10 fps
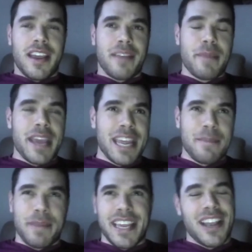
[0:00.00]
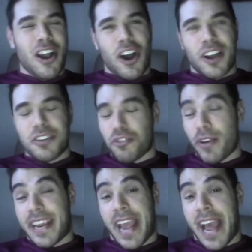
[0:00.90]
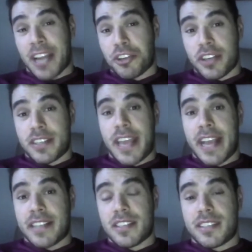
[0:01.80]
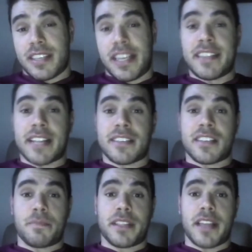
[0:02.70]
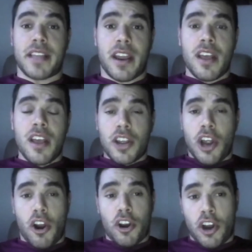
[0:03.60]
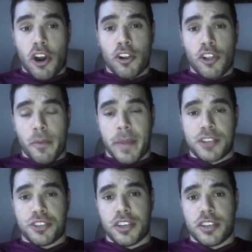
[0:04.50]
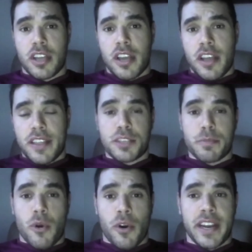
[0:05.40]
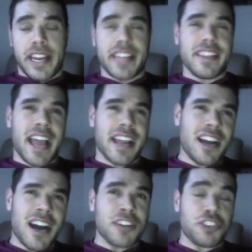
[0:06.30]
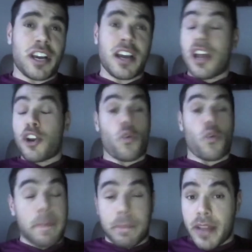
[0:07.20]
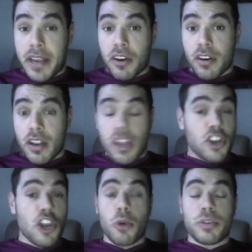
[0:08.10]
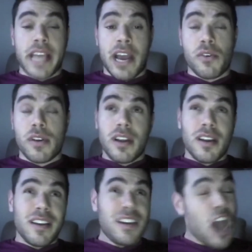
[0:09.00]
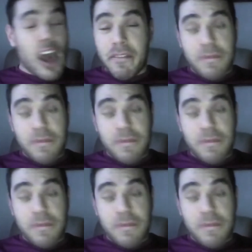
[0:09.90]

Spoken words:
and maybe Andre Kasha takes a seat. That's something that Carlo mentioned this morning. And that Kasha, great player, no doubt, not a